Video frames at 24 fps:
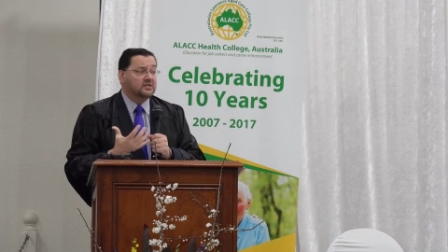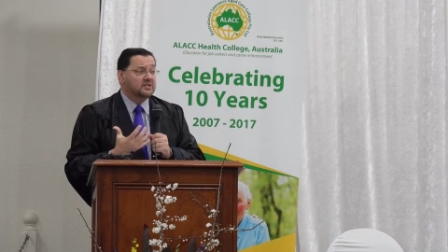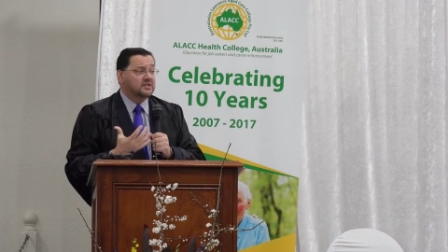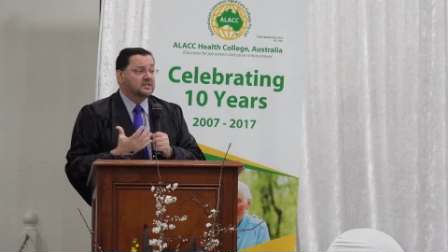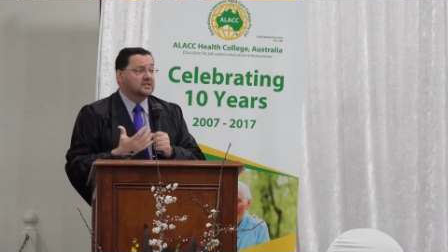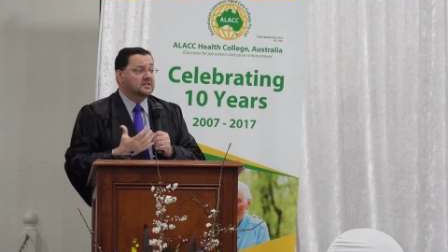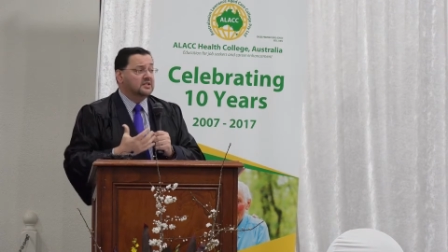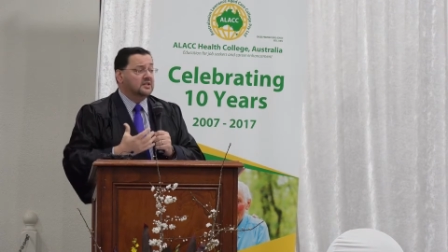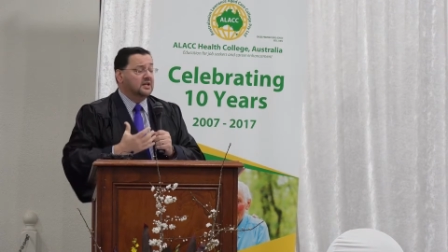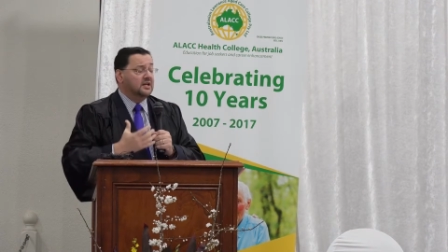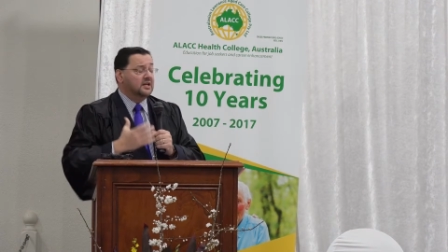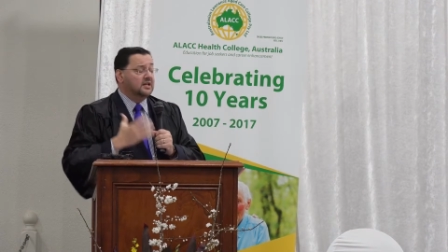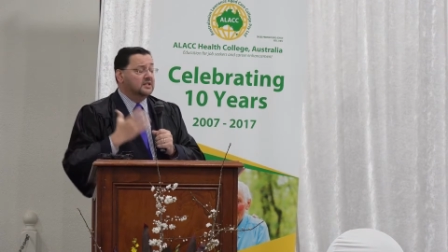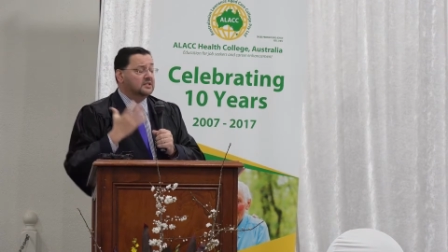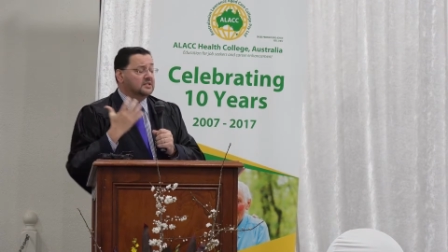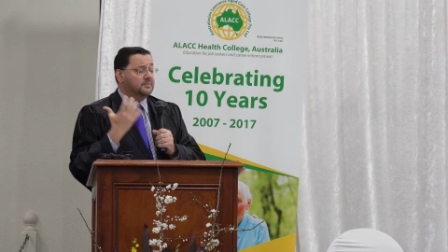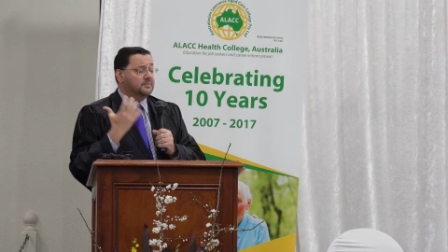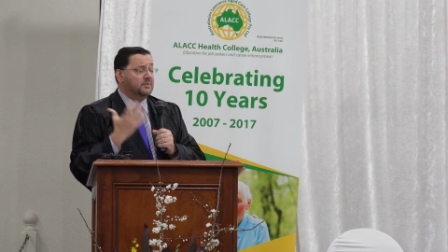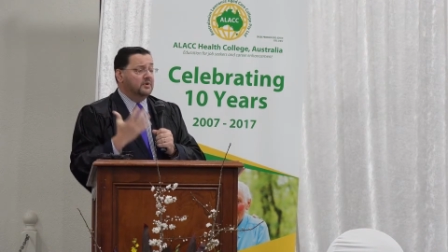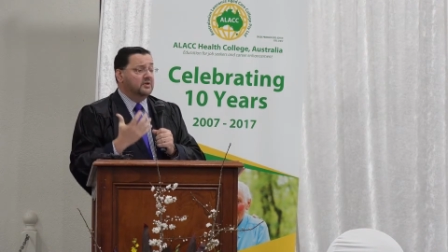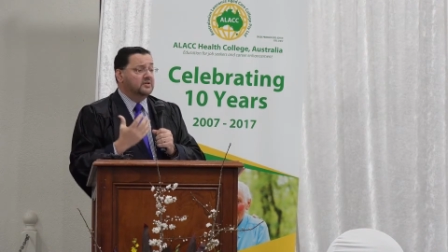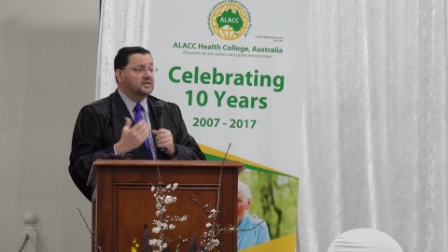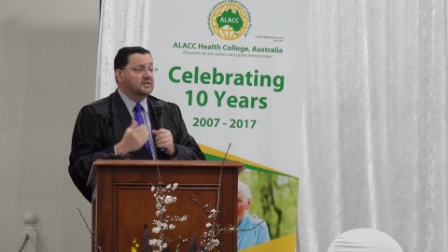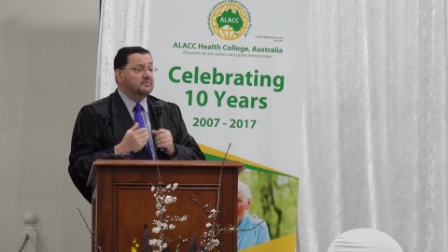
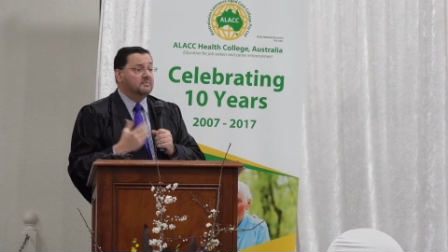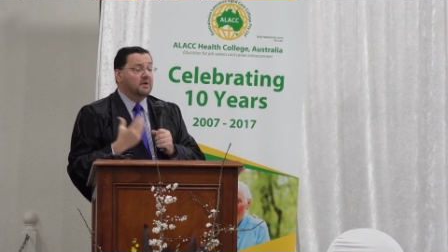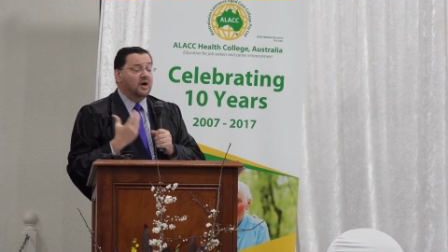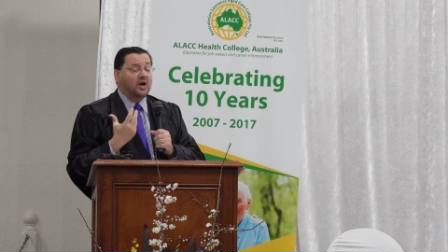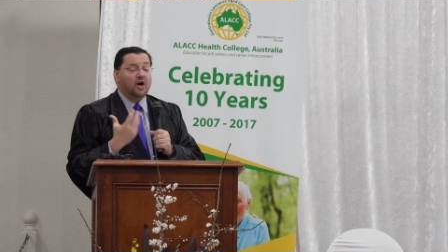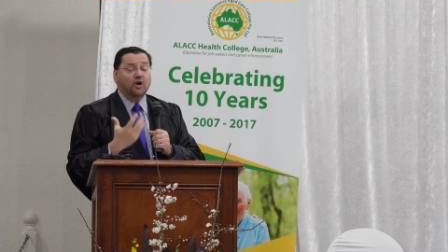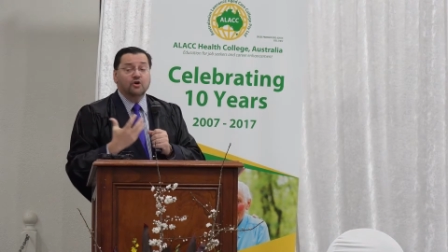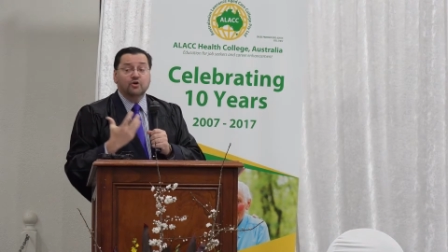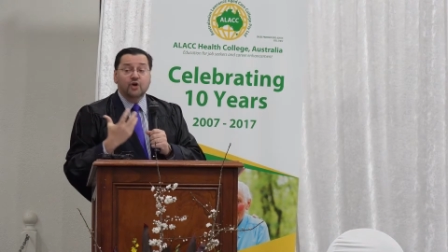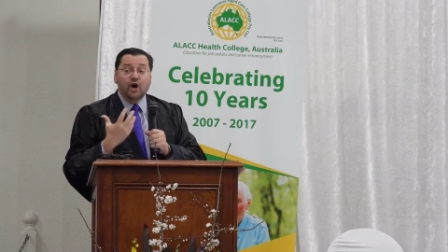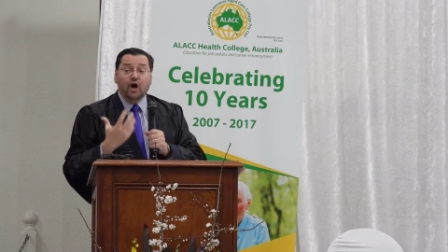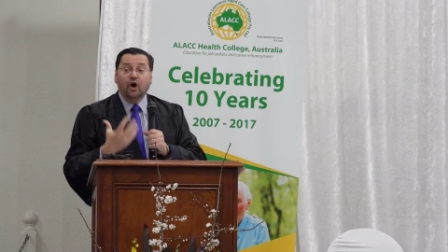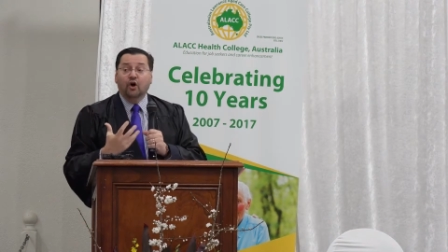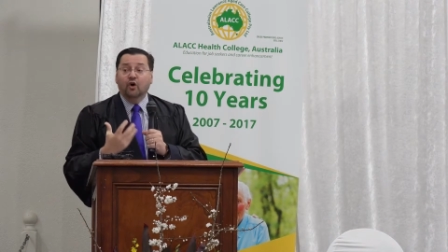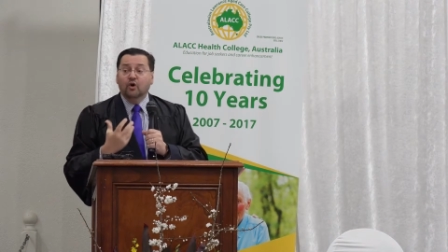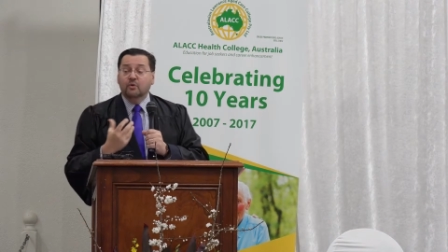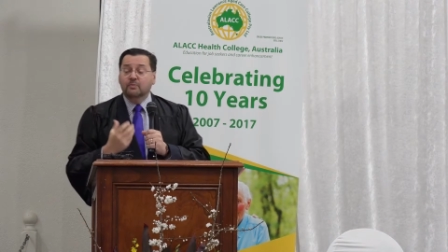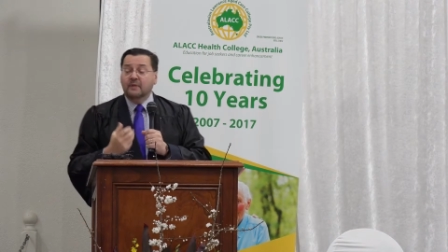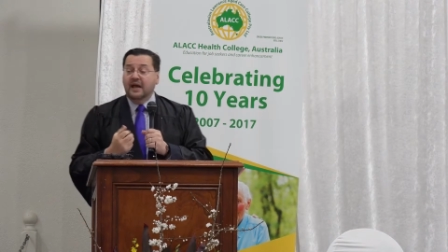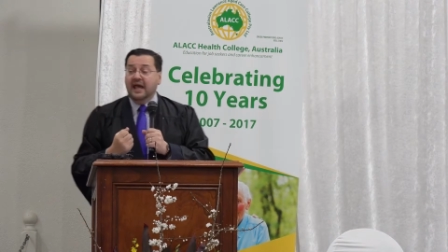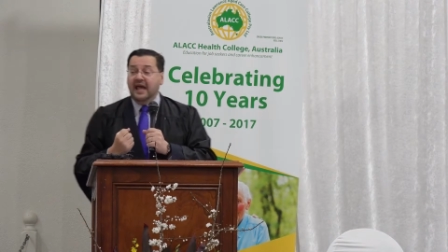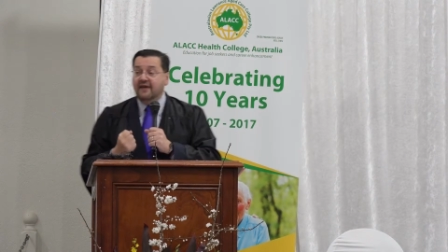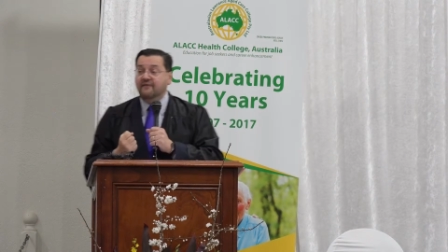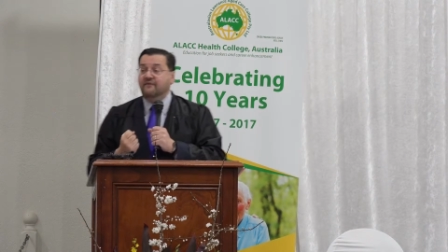it in my own home
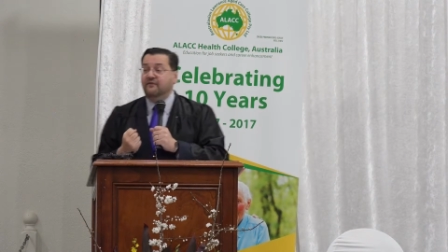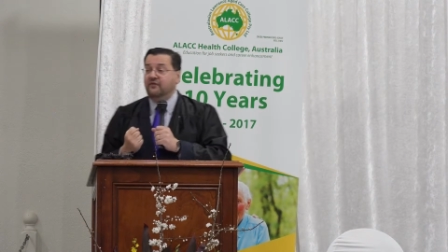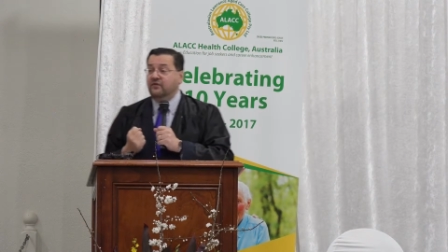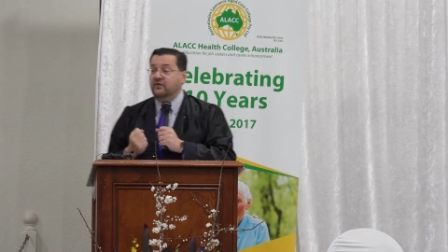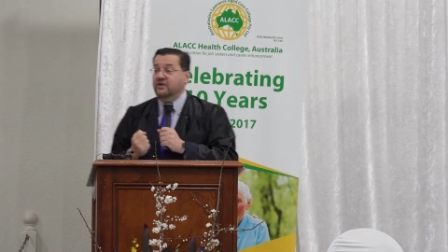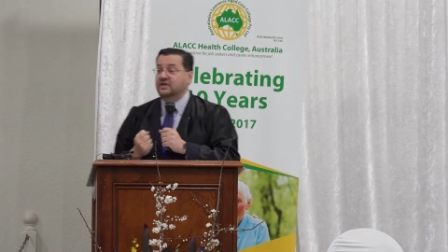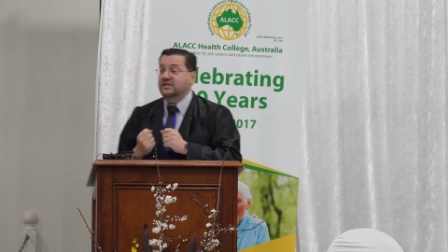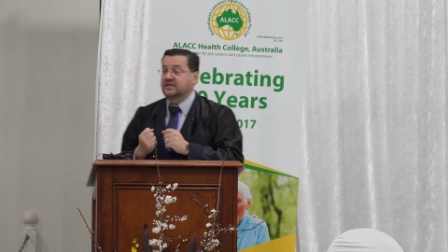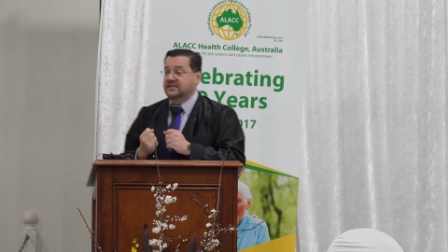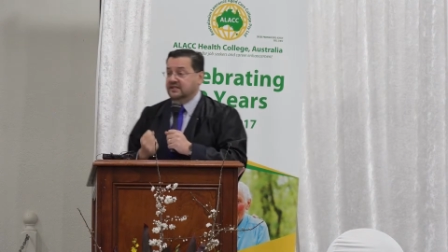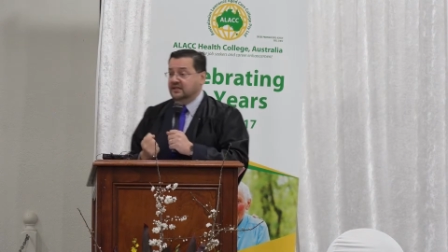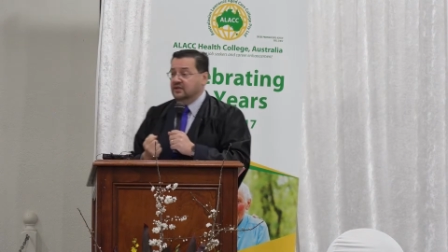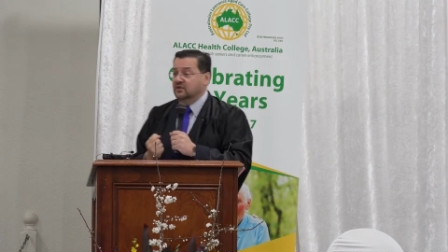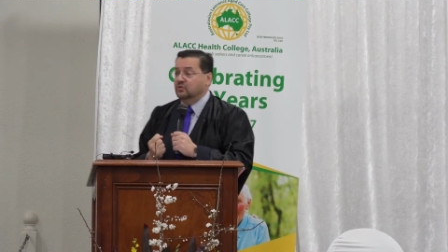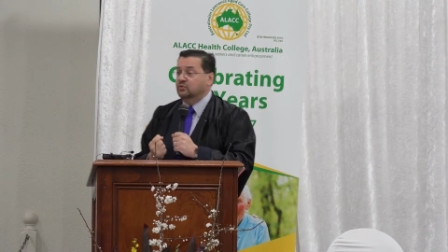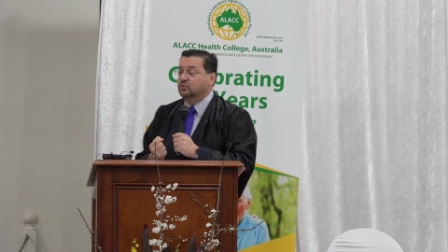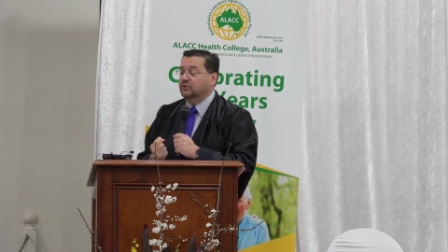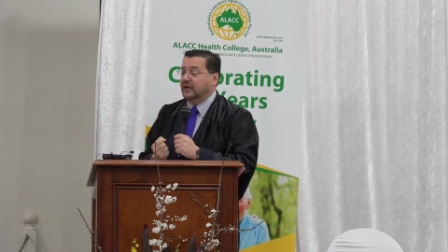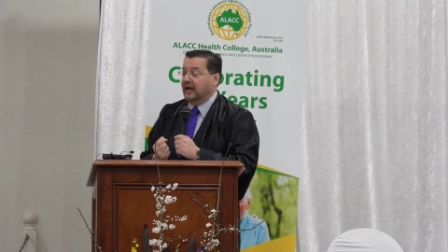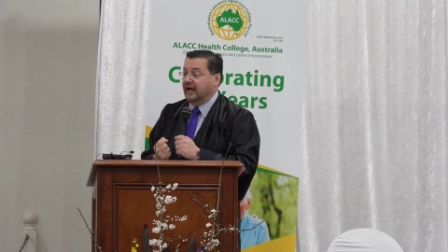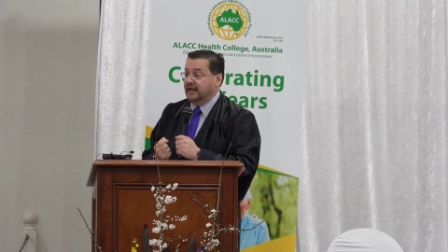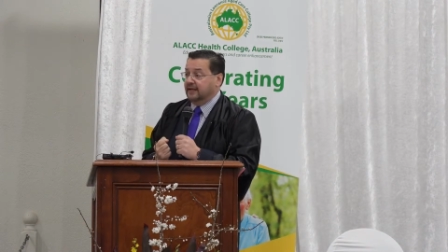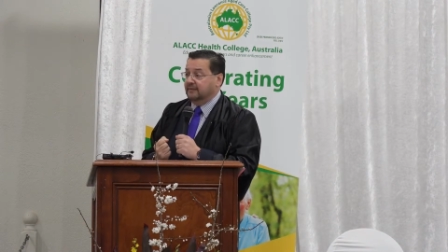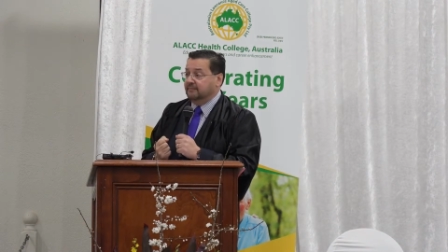every single
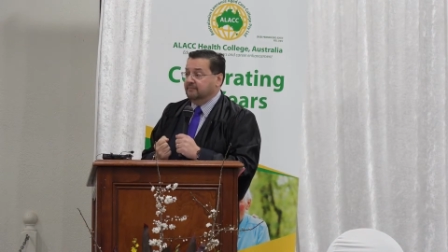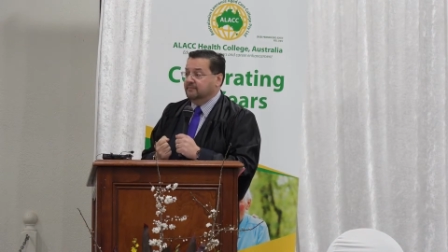day.